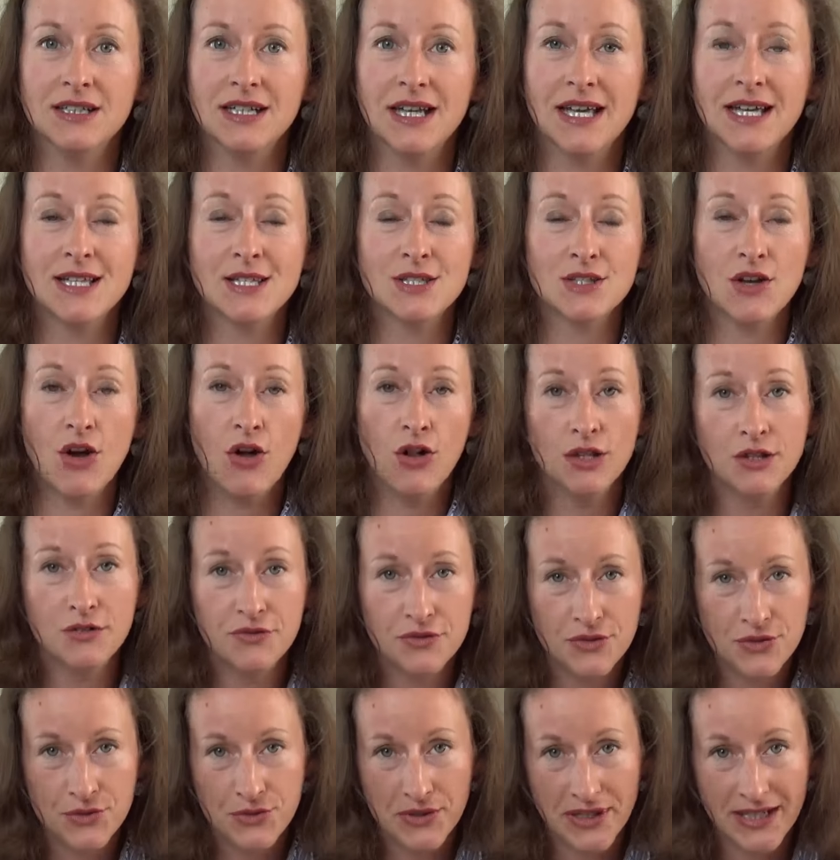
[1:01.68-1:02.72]
its
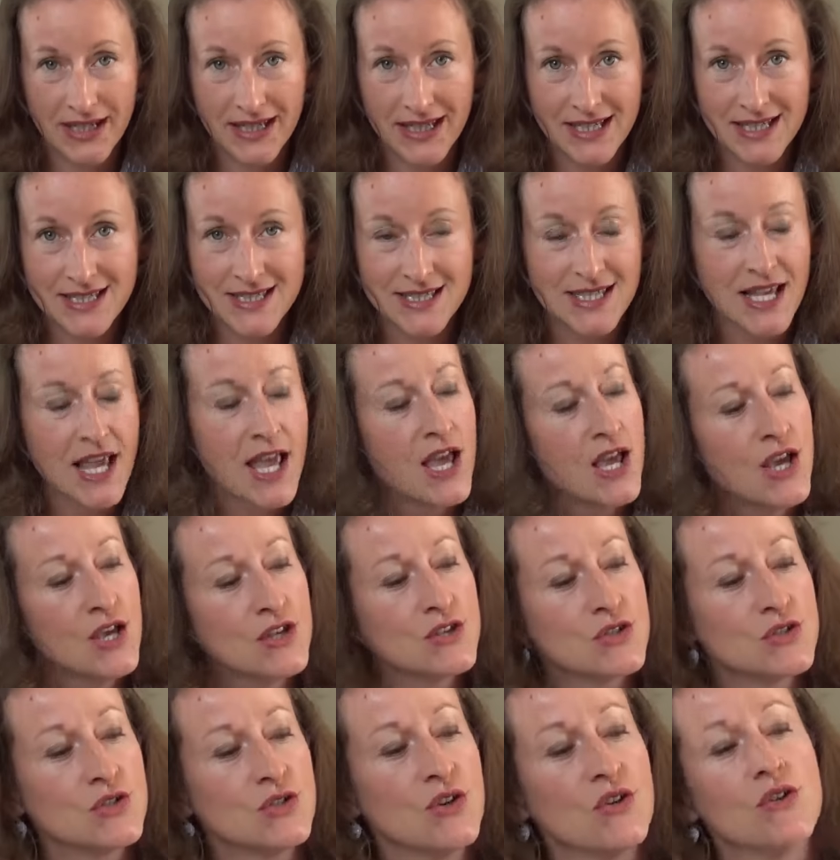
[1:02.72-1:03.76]
olive trees.
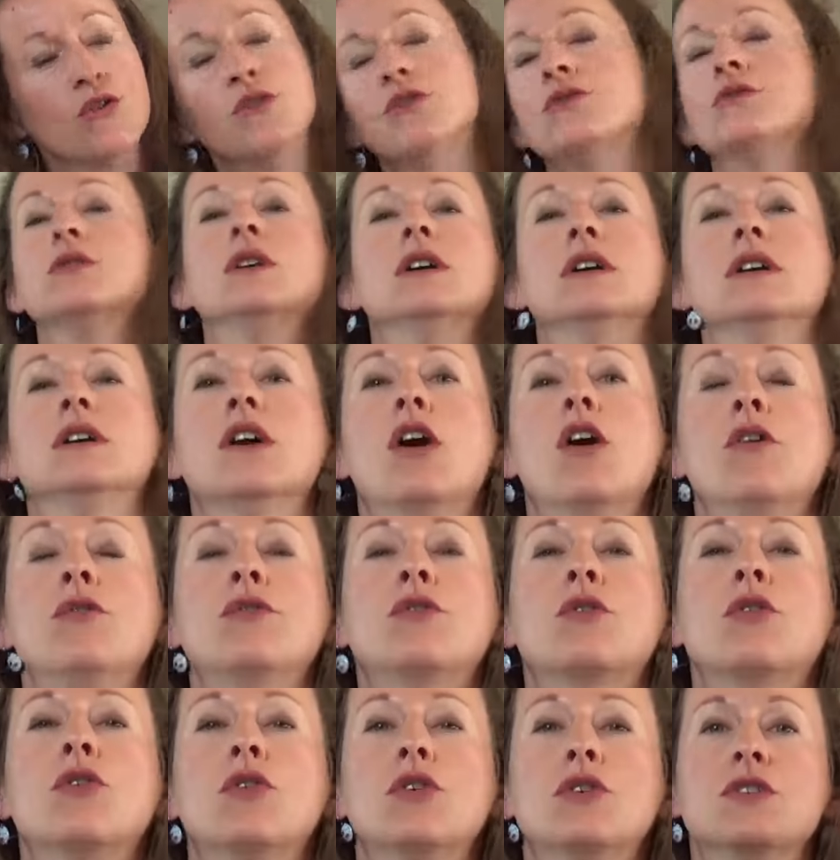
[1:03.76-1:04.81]
So
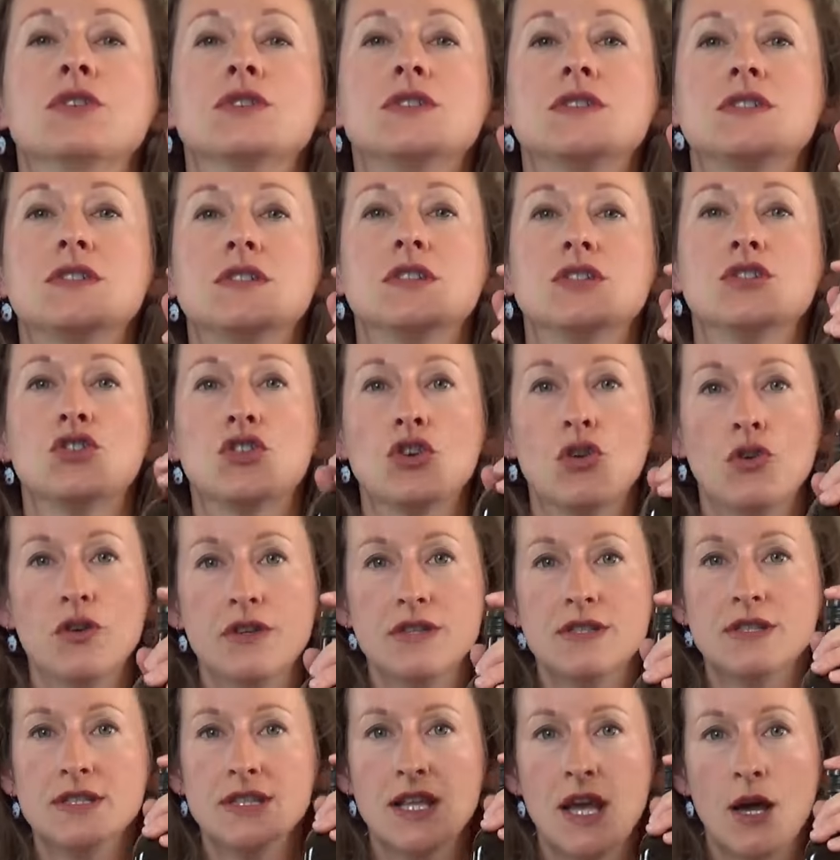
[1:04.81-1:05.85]
of course the
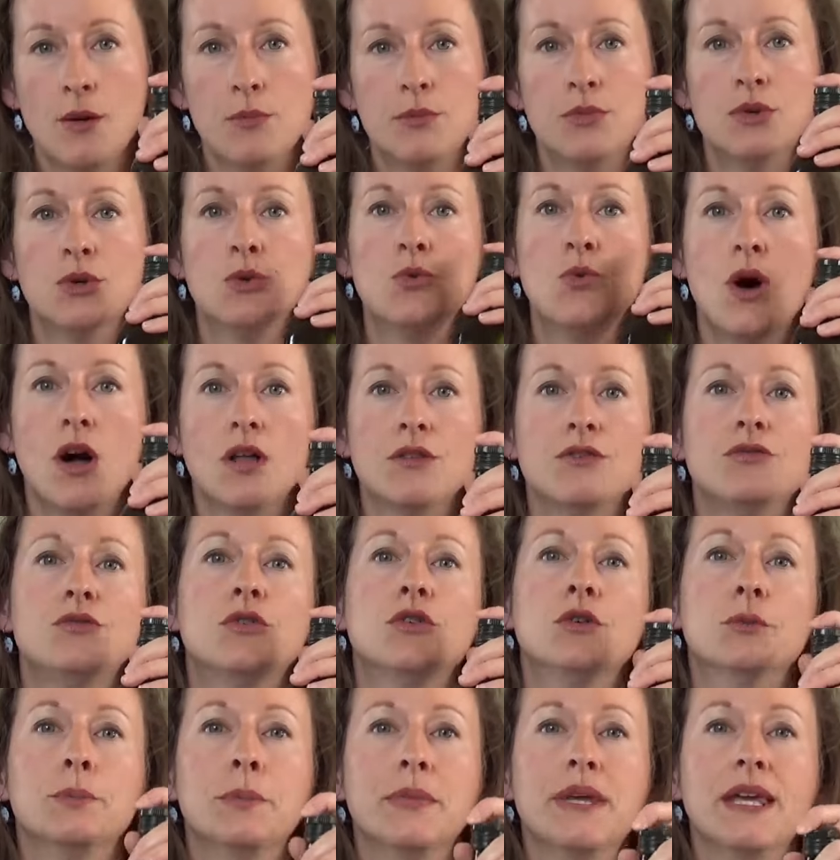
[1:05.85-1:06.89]
choice number one
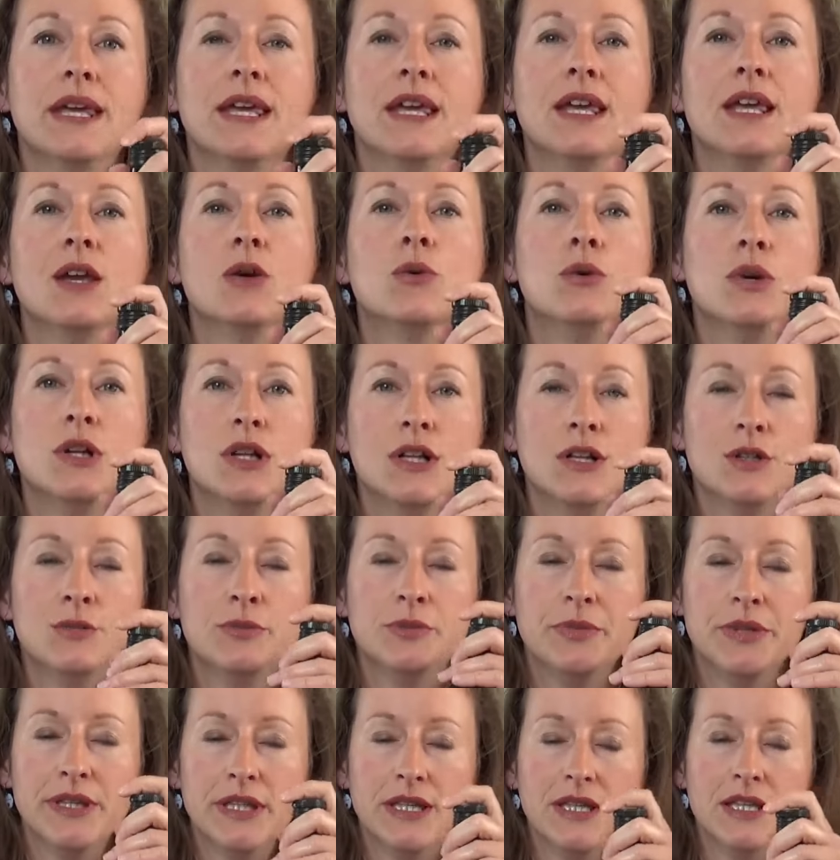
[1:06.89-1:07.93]
for me will
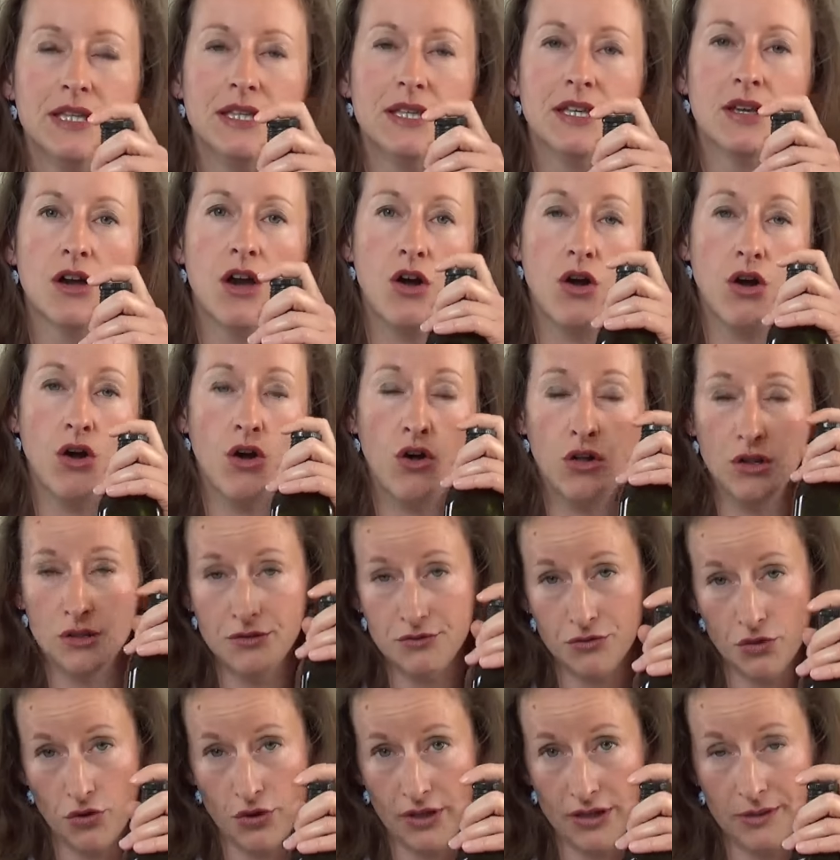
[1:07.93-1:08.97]
be
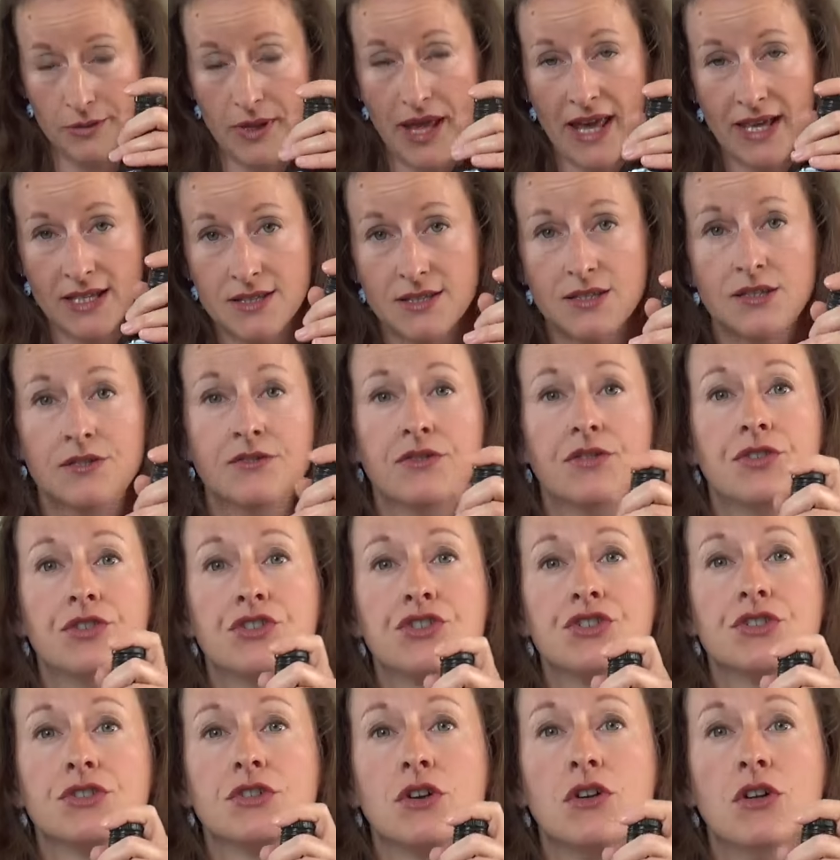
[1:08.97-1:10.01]
olive oil, extra
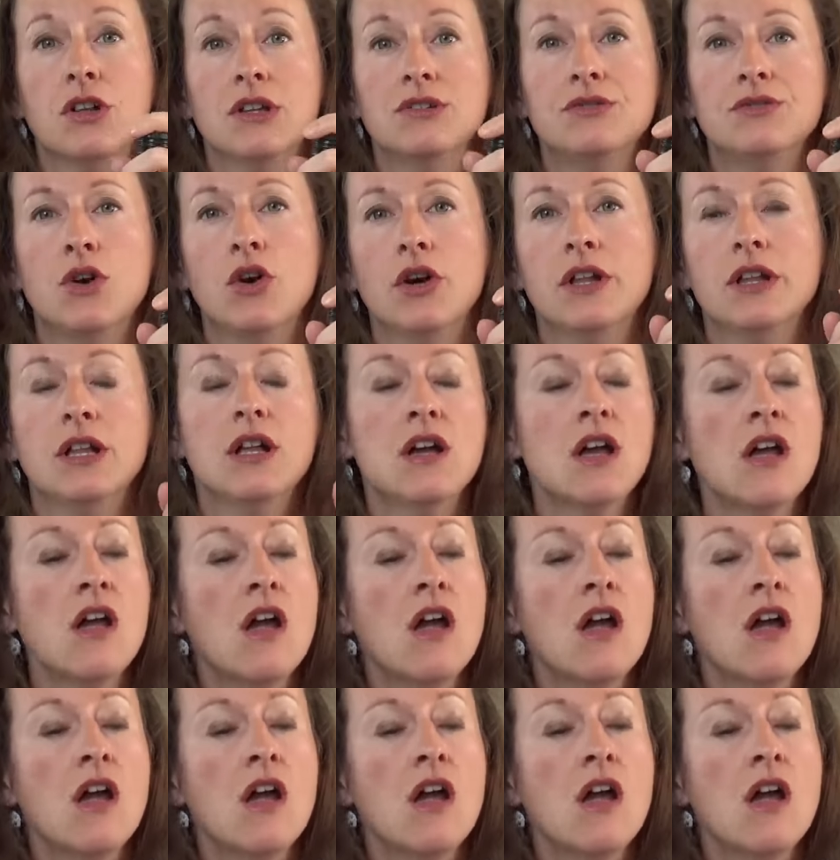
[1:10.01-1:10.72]
virgin olive oil.